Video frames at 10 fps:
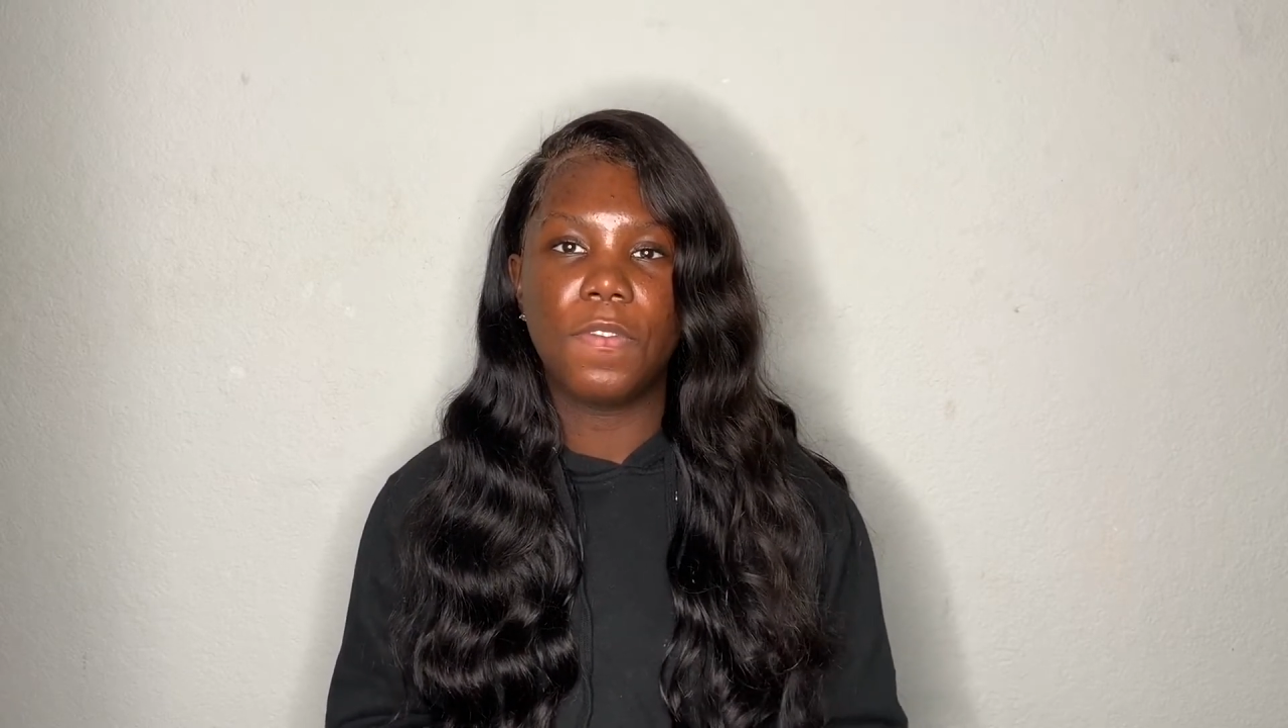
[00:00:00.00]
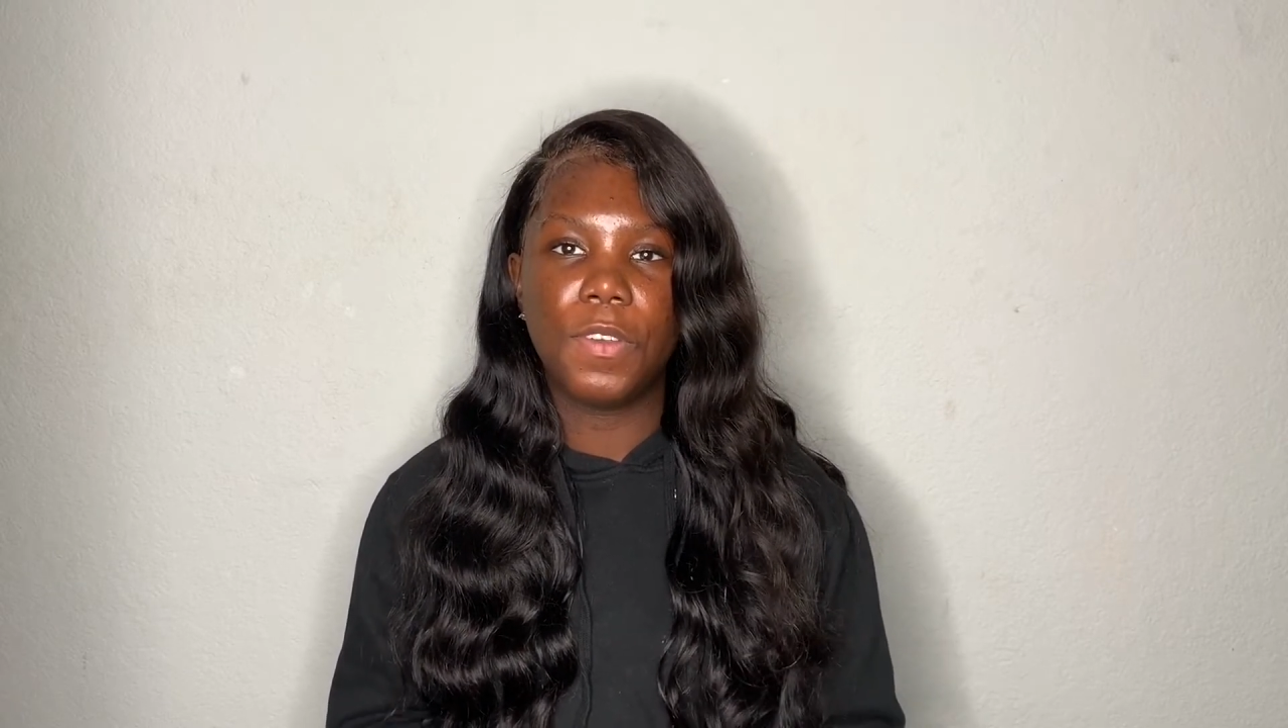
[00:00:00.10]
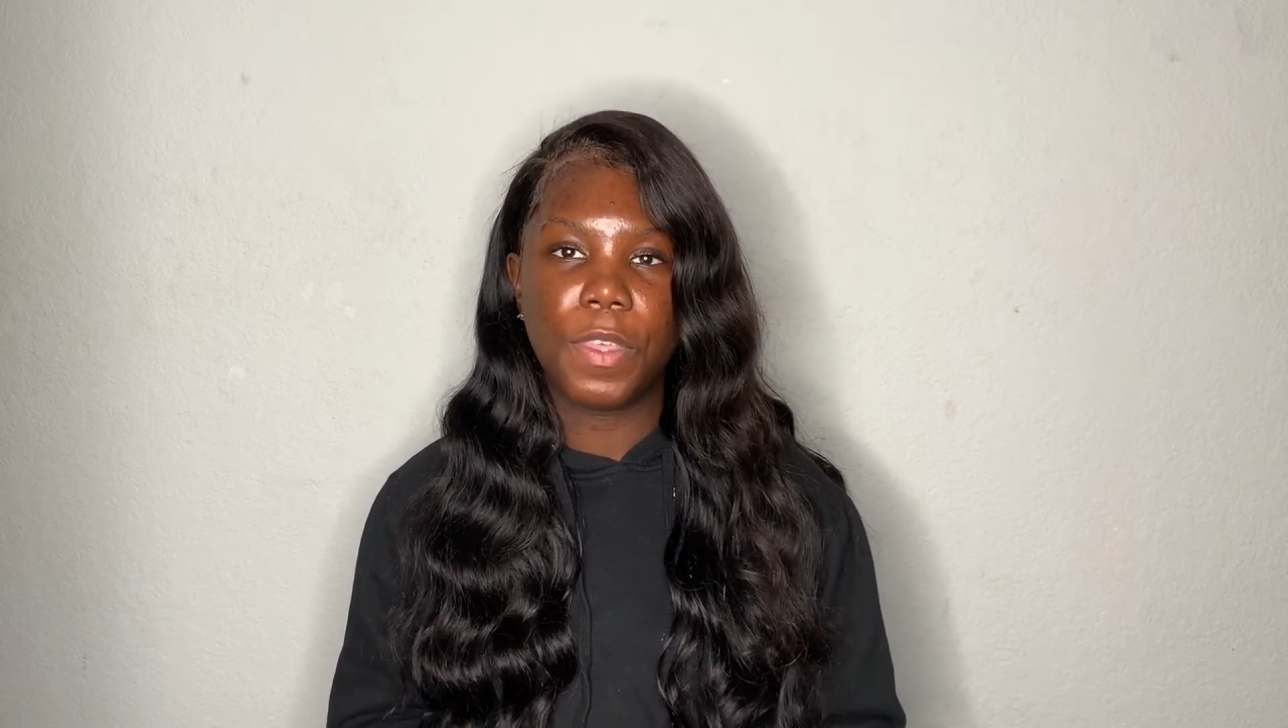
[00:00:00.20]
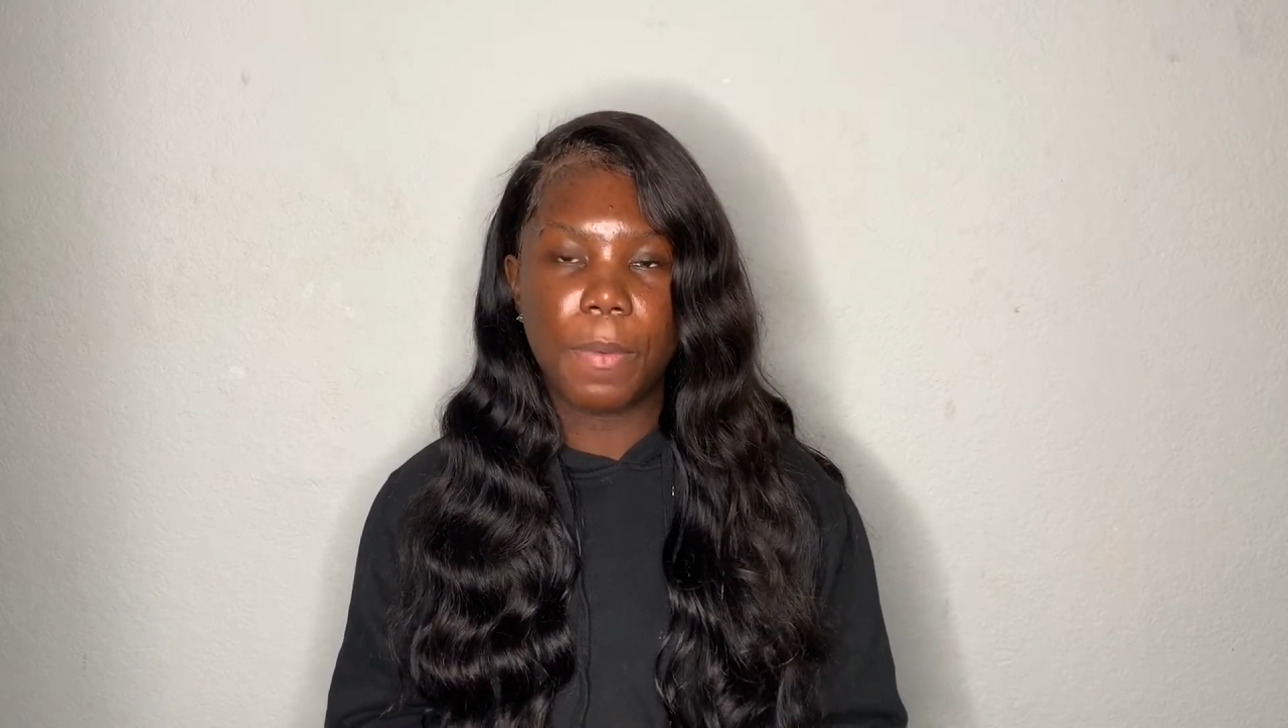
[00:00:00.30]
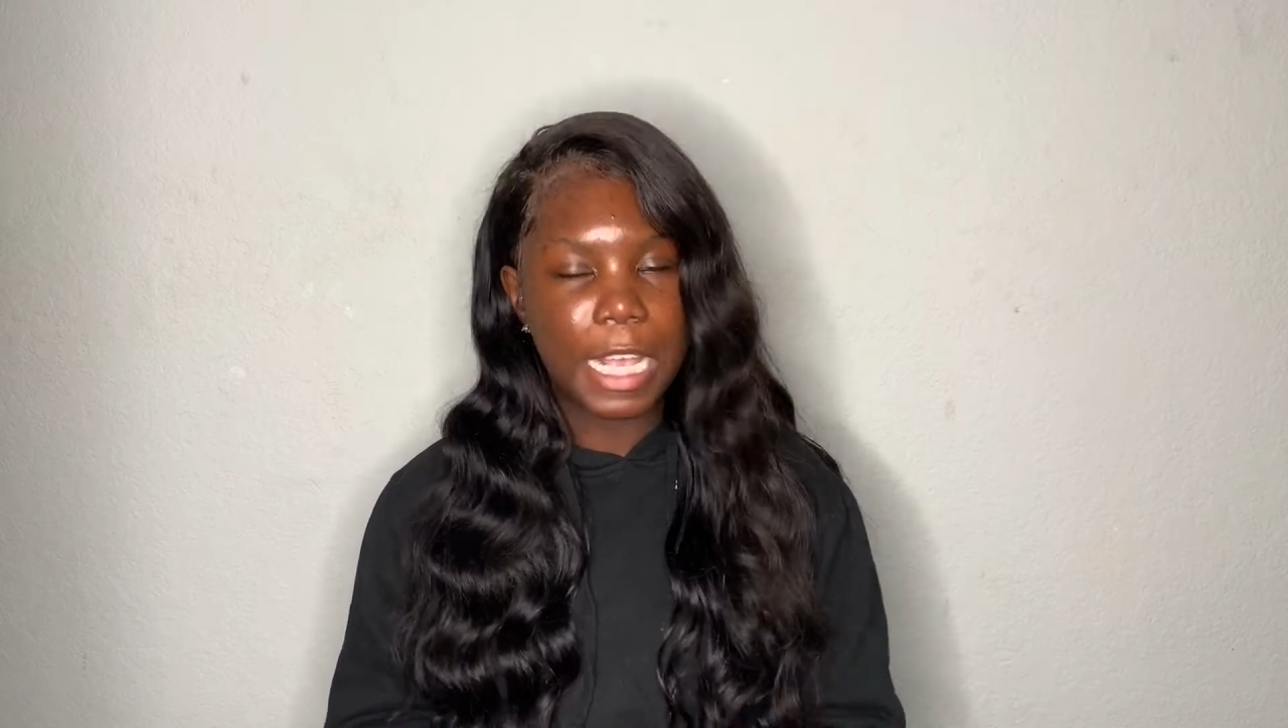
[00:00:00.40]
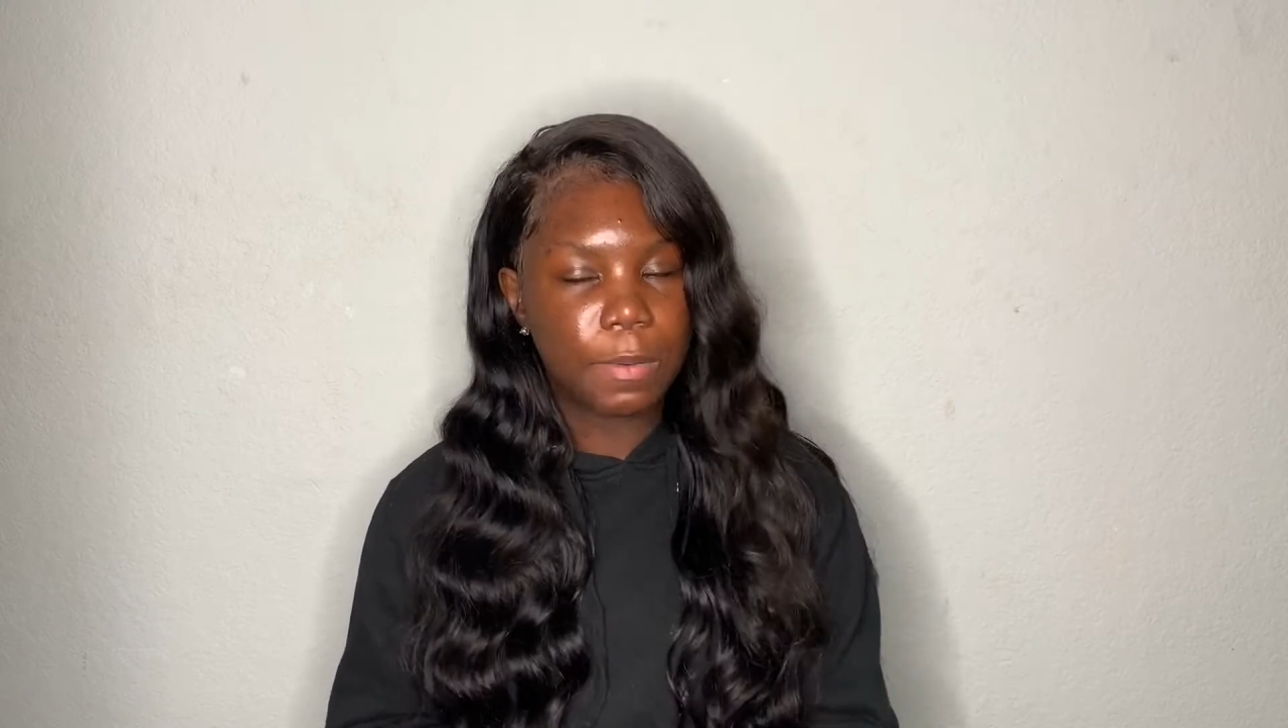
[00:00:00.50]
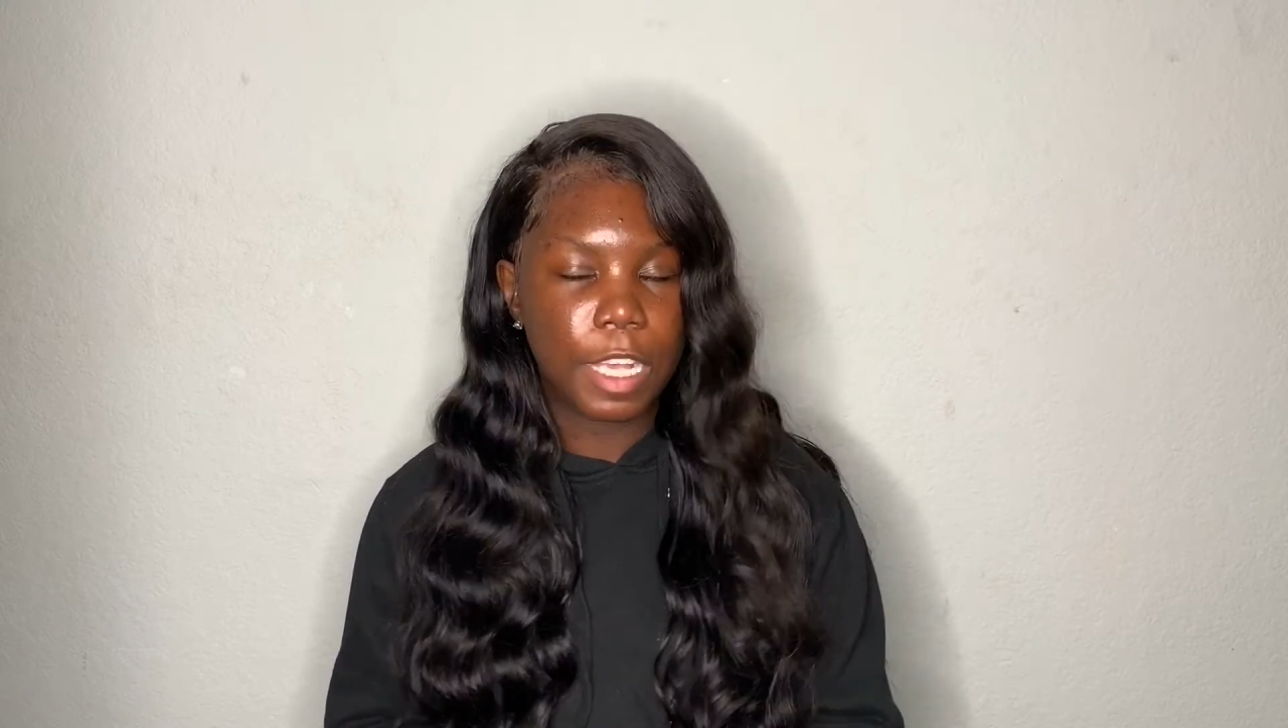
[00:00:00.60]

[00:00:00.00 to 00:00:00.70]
you the best